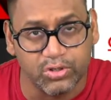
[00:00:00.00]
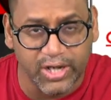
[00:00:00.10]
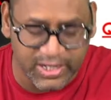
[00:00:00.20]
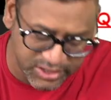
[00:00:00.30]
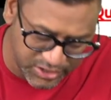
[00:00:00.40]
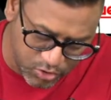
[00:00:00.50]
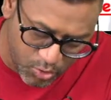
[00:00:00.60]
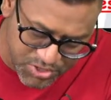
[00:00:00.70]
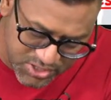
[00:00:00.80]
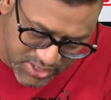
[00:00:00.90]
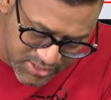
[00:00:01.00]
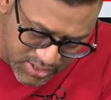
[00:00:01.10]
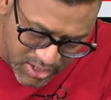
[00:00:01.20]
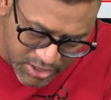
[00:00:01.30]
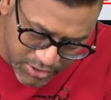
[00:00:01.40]
And the D option says
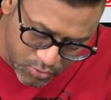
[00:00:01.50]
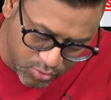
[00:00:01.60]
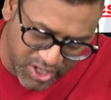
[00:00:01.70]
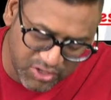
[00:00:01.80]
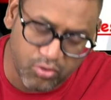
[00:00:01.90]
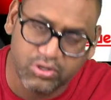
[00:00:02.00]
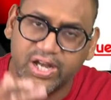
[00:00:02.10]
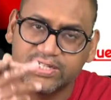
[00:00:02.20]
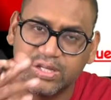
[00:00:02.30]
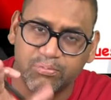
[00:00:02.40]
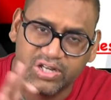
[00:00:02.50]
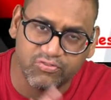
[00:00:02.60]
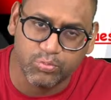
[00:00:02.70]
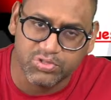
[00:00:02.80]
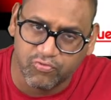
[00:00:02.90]
you cannot get the money
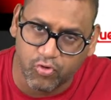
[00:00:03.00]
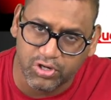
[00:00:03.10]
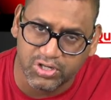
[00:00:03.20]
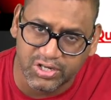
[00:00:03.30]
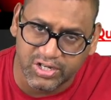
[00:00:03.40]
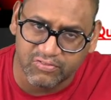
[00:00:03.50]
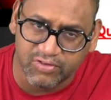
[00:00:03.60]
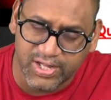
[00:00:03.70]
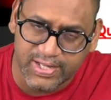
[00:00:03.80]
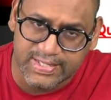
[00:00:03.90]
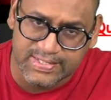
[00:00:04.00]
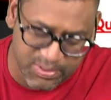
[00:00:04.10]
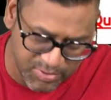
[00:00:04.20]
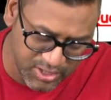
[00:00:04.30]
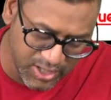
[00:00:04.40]
from the foreign country via
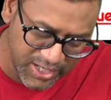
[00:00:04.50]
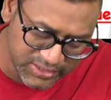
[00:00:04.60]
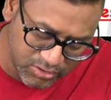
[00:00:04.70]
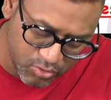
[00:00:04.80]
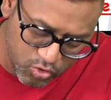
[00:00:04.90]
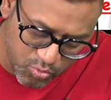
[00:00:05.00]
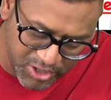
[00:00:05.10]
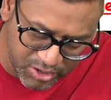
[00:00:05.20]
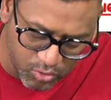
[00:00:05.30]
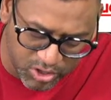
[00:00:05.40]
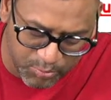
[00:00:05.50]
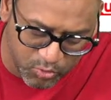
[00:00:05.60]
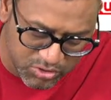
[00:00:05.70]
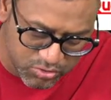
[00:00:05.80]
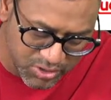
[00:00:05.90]
ECB, either automatic or approval.
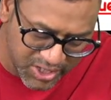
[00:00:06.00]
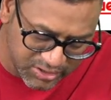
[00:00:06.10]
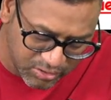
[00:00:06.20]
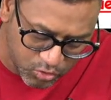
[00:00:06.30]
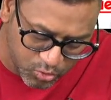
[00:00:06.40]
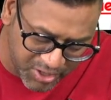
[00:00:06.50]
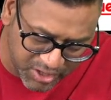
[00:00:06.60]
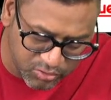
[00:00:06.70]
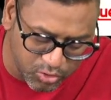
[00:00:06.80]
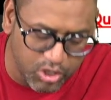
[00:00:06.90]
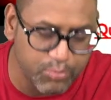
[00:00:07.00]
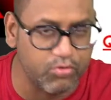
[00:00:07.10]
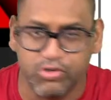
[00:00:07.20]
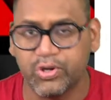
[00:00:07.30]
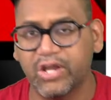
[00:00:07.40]
So neither automatic nor approval,
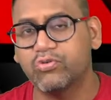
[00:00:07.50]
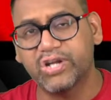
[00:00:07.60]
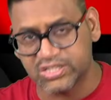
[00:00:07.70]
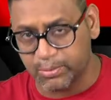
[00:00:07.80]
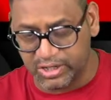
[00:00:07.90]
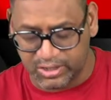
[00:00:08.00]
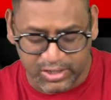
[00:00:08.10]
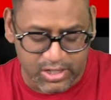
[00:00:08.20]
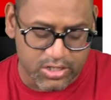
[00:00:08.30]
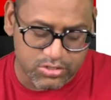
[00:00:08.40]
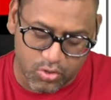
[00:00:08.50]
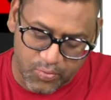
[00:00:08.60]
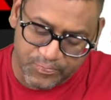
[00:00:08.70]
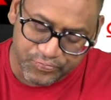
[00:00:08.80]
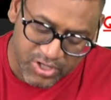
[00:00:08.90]
you cannot get the money. So
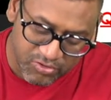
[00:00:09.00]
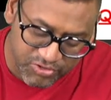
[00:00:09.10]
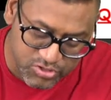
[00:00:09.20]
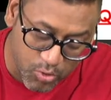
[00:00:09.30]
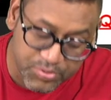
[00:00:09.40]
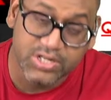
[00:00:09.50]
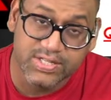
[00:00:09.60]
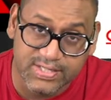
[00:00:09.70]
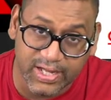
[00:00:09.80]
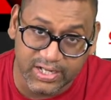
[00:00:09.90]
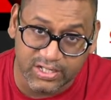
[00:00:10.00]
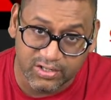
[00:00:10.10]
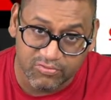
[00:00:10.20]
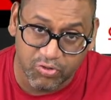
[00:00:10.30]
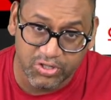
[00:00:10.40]
which option is correct?
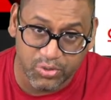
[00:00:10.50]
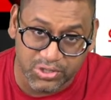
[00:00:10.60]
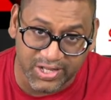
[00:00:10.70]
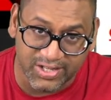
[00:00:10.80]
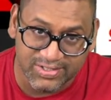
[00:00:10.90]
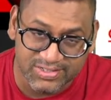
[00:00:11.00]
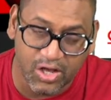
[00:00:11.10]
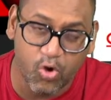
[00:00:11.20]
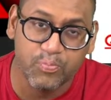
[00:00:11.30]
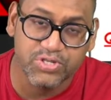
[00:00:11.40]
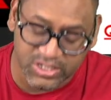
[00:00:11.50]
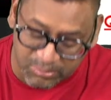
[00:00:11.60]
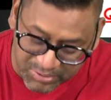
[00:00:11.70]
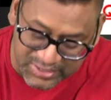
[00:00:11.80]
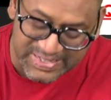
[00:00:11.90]
What do you think? The option
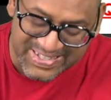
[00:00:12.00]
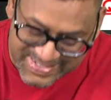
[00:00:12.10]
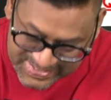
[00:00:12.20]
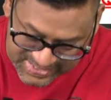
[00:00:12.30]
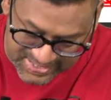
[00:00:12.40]
number C